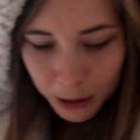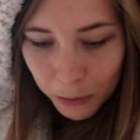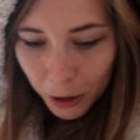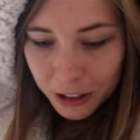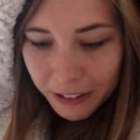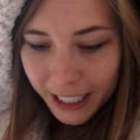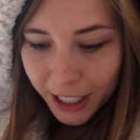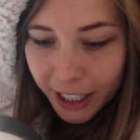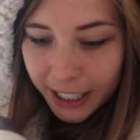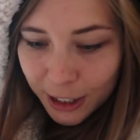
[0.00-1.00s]
put some water in and
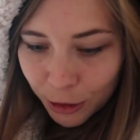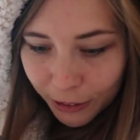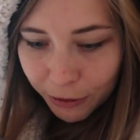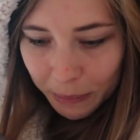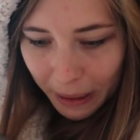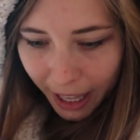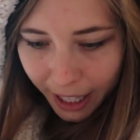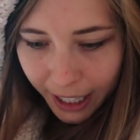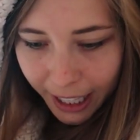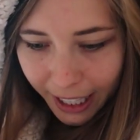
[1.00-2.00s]
you're going to drink from
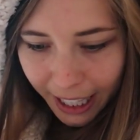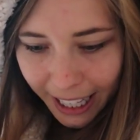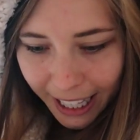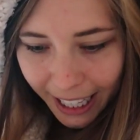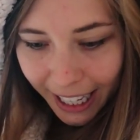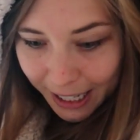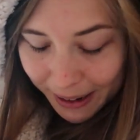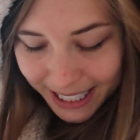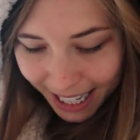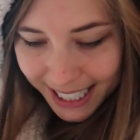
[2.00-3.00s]
it. Are you
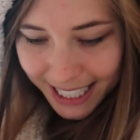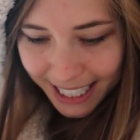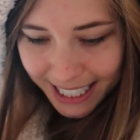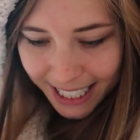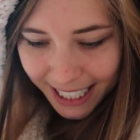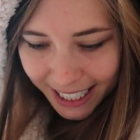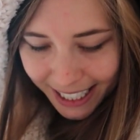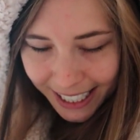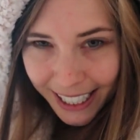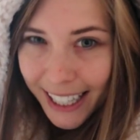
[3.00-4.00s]
excited?
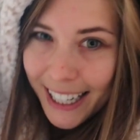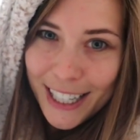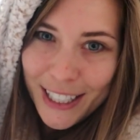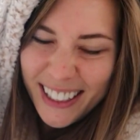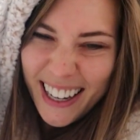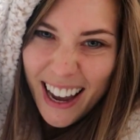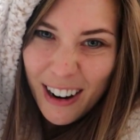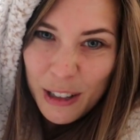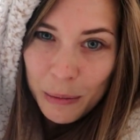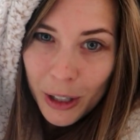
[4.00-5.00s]
He doesn't
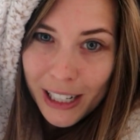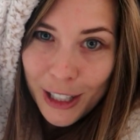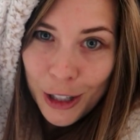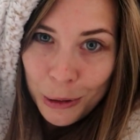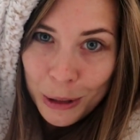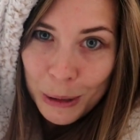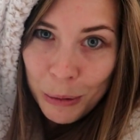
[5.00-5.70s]
care, to be honest. He just wants his